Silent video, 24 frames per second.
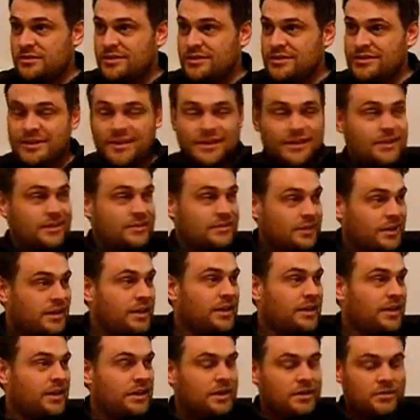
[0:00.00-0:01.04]
didn't he,
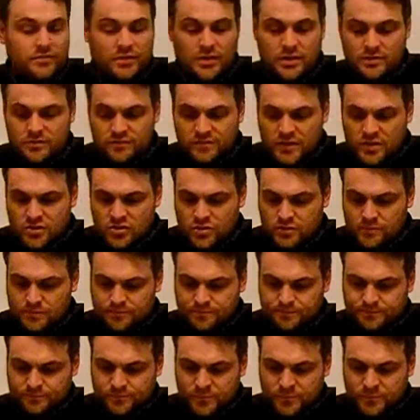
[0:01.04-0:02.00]
in vision.